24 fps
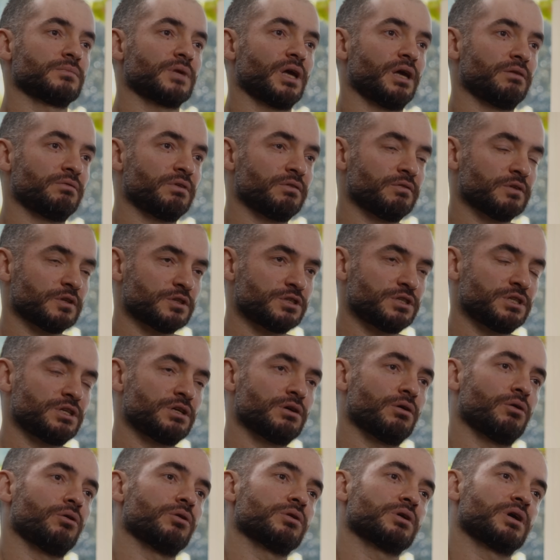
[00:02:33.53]
And we will
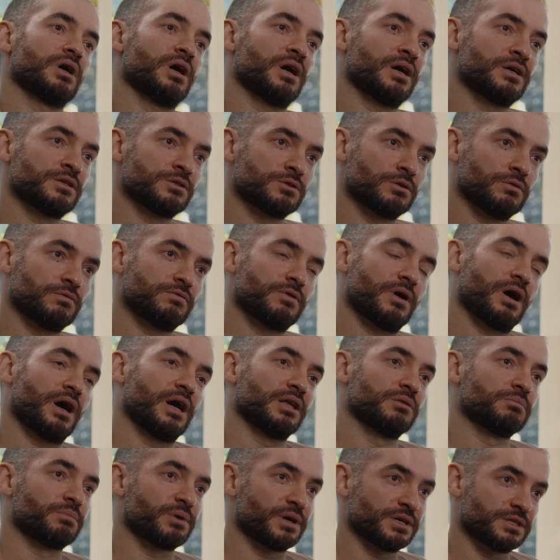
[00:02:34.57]
see all kinds of
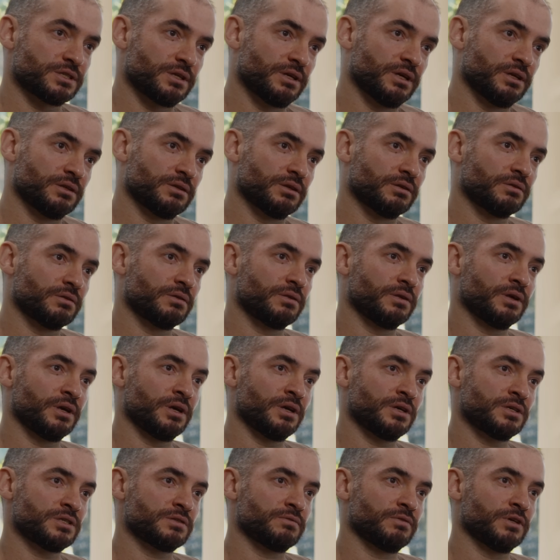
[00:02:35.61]
unprecedented
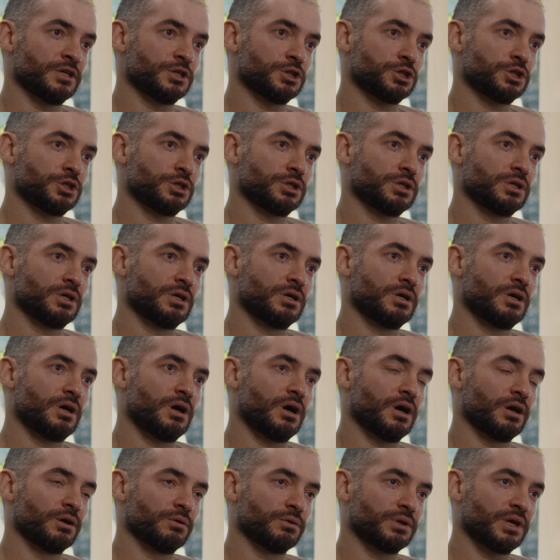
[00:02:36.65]
things which
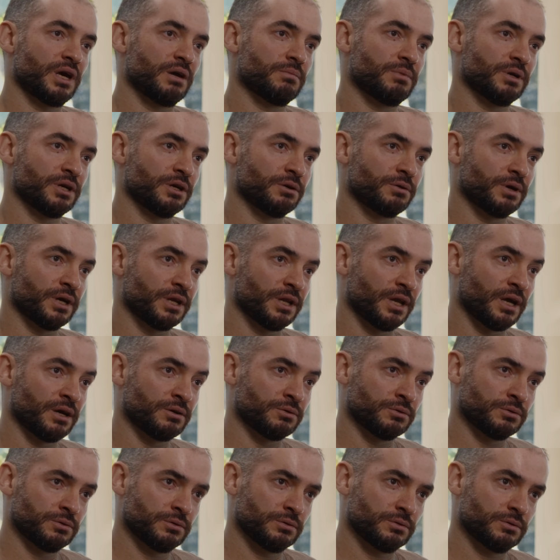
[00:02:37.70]
are not happening right
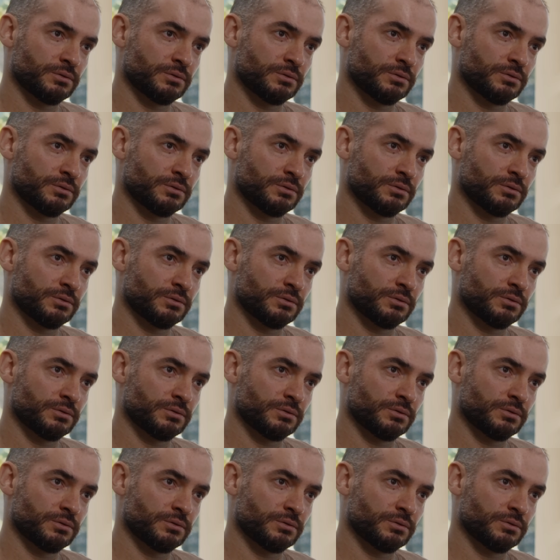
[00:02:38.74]
now.